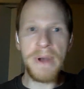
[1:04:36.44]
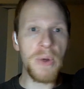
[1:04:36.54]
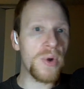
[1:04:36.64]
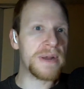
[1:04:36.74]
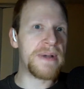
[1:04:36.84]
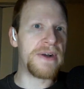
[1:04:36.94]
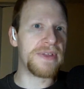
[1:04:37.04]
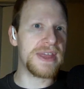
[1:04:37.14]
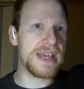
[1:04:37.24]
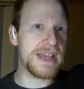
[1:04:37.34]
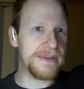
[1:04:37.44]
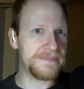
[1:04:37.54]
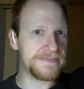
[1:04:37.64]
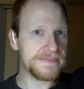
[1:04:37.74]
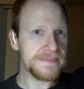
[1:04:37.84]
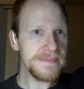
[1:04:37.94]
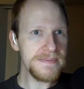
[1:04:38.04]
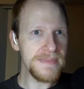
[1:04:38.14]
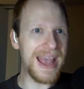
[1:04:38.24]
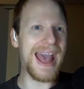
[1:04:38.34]
But what about the
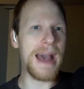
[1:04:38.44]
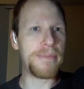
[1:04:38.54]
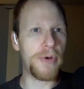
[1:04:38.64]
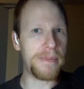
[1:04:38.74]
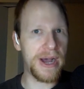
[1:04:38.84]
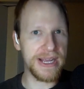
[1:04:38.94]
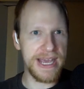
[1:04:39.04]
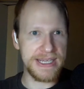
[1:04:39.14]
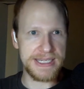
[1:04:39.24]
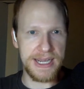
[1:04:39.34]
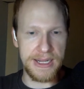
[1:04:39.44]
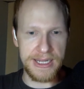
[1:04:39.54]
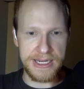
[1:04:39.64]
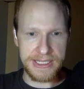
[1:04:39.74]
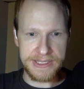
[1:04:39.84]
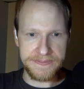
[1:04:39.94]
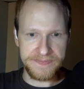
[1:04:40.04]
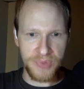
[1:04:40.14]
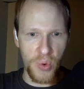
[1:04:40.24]
Apple Podcast Analytics?